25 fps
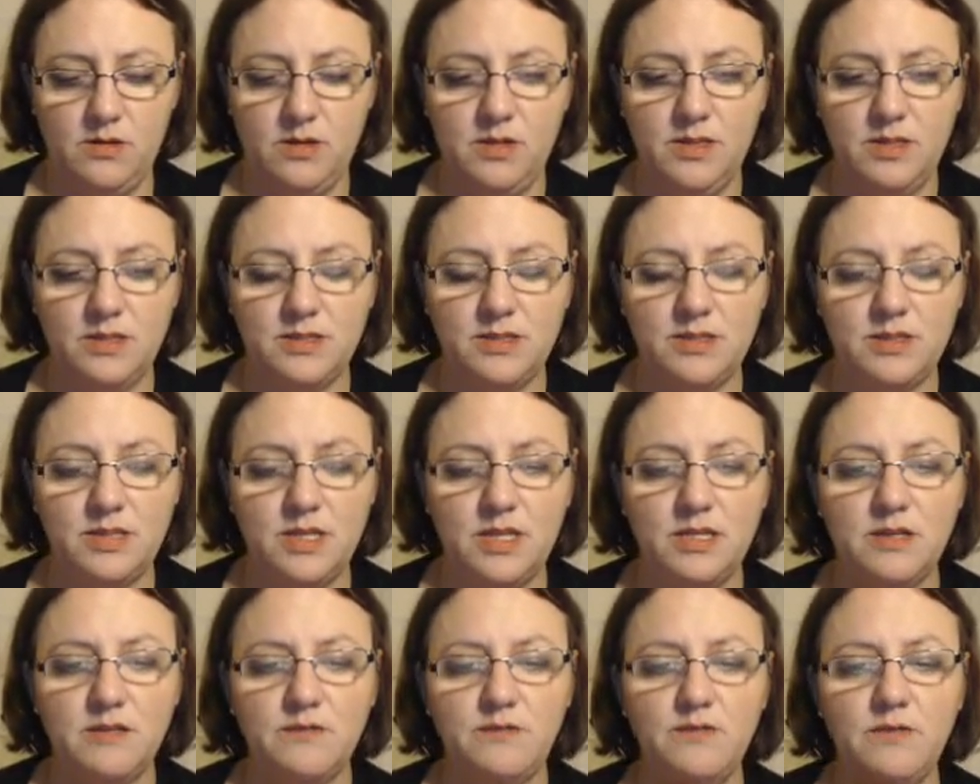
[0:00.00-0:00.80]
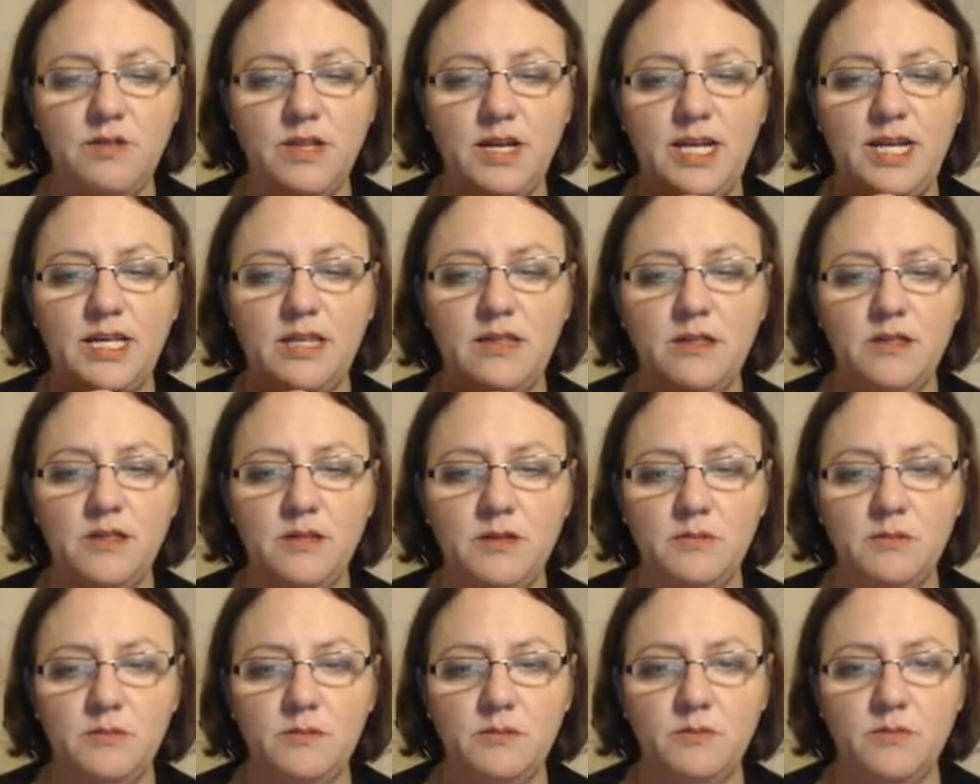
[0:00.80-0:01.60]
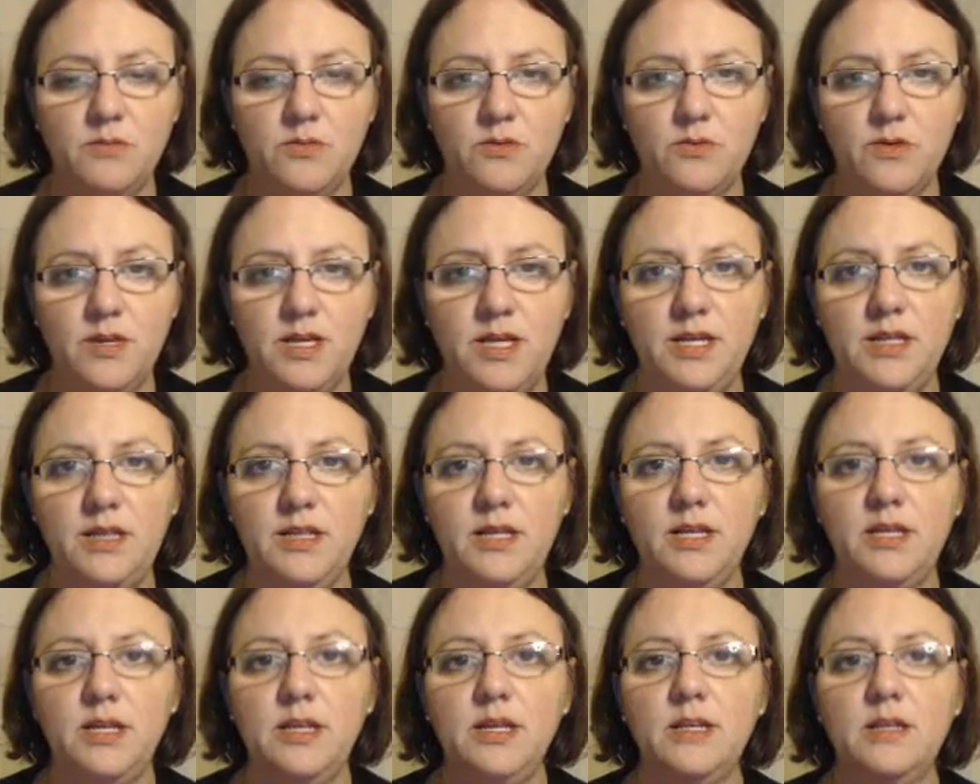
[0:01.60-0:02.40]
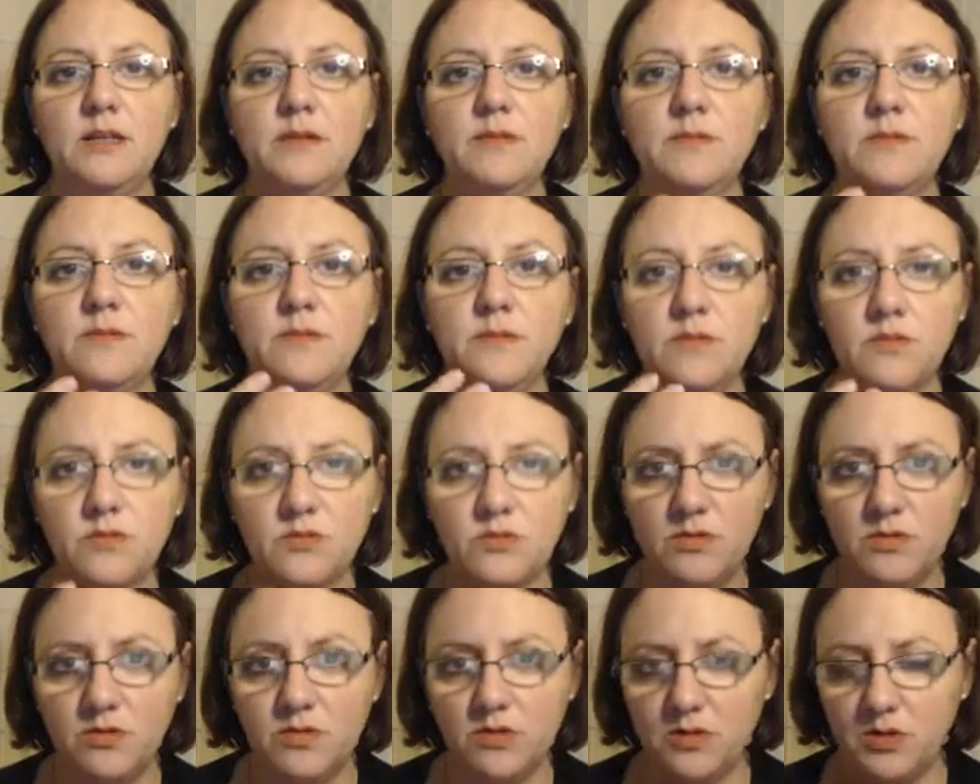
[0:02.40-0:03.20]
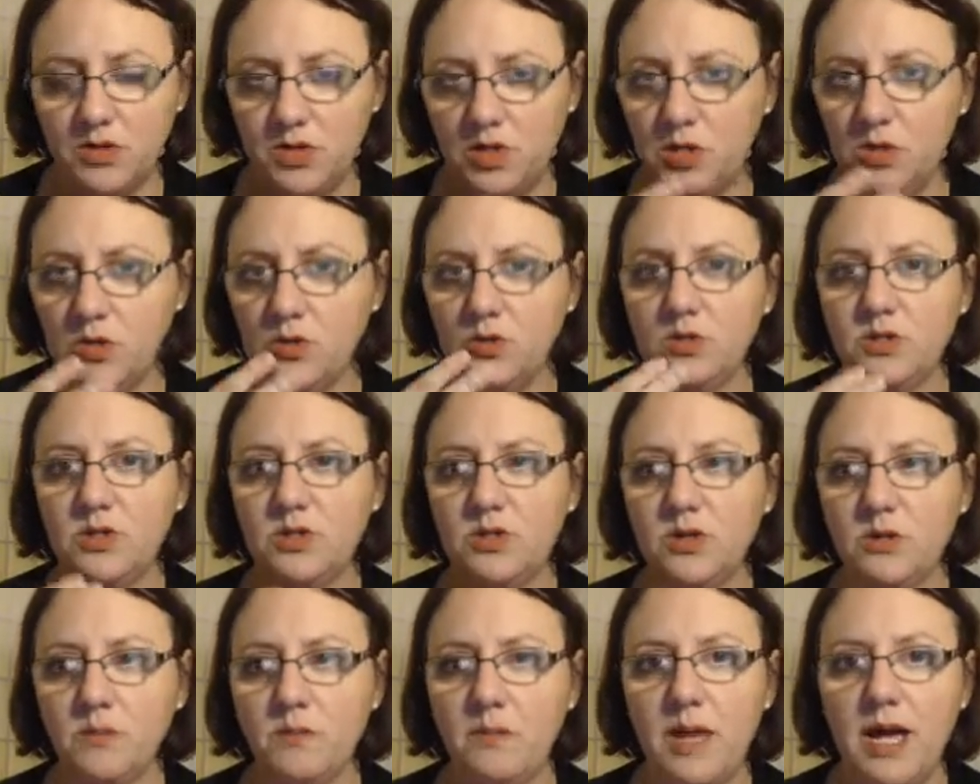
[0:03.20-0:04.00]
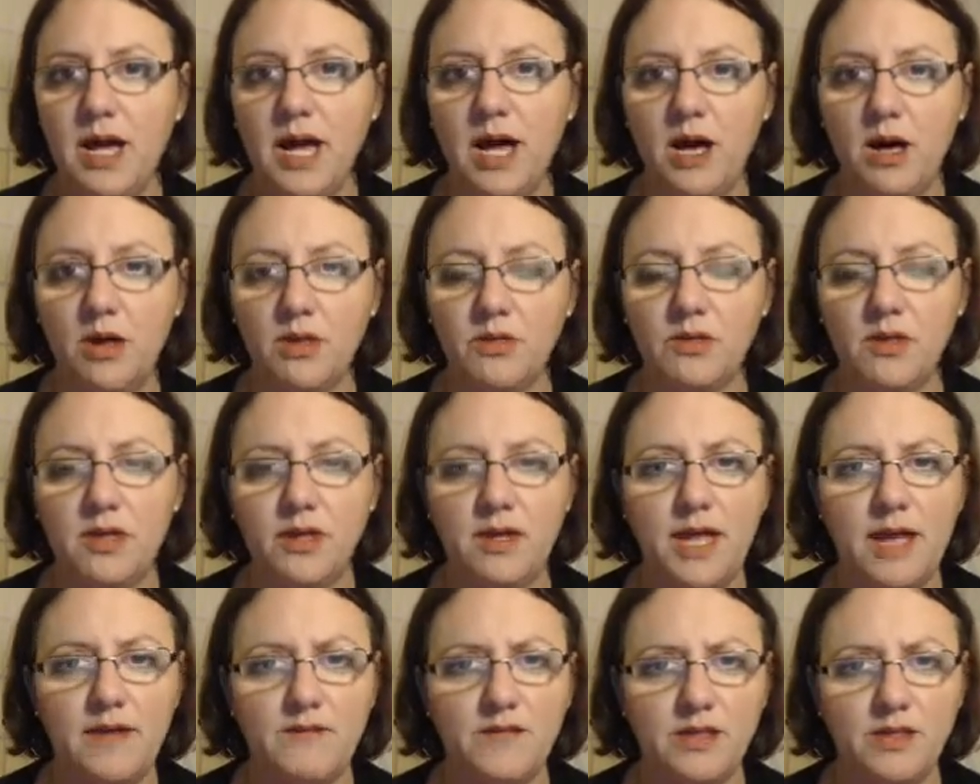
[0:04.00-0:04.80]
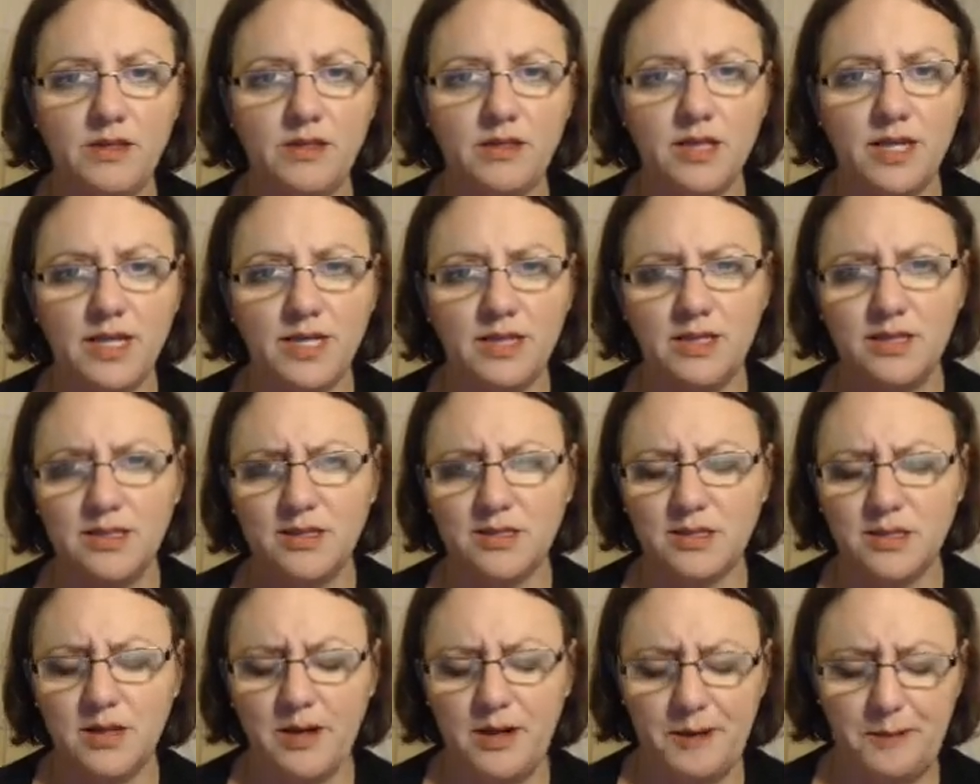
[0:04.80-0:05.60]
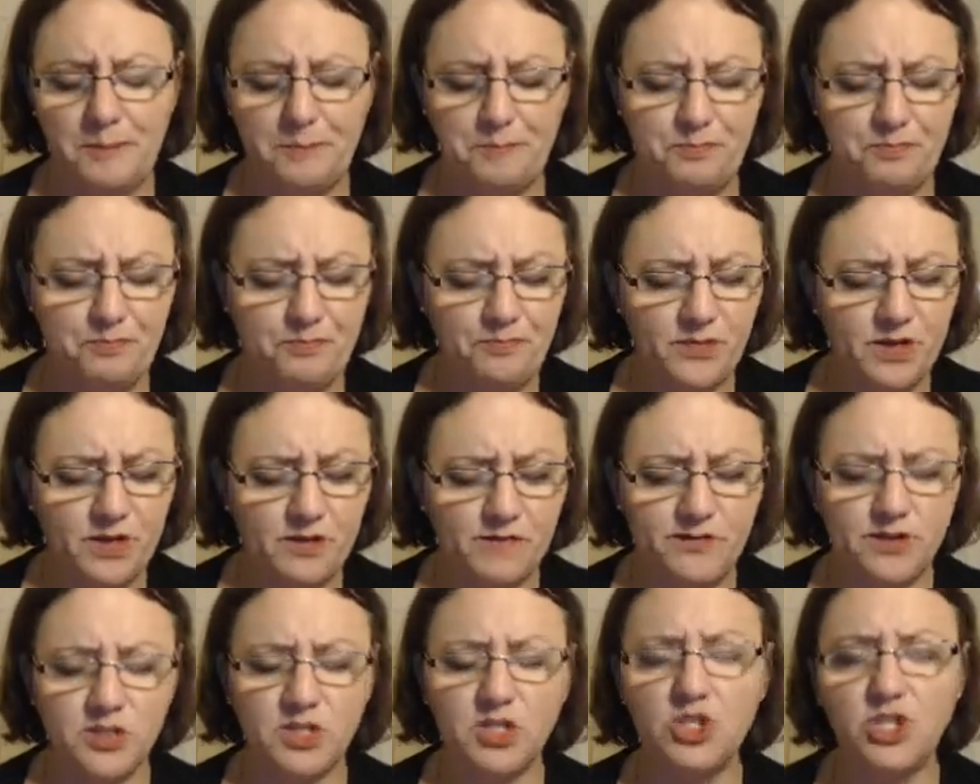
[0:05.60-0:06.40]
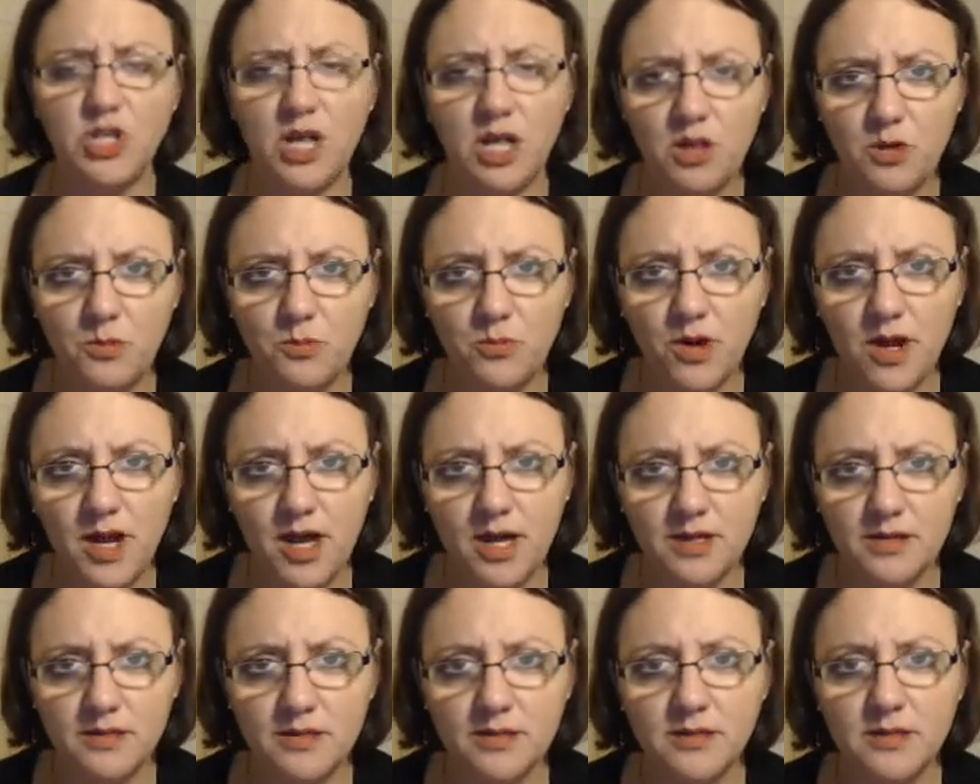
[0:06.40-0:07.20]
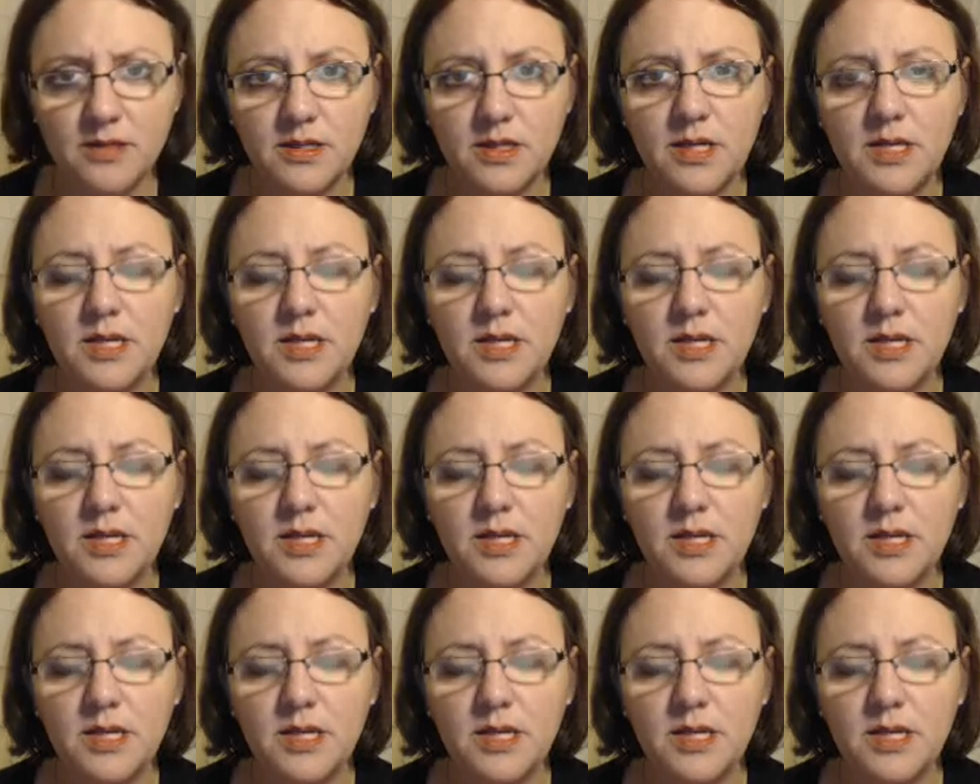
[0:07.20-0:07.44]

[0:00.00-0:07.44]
instead of like them breathing through their nose and their mouth and having like these very shallow breaths,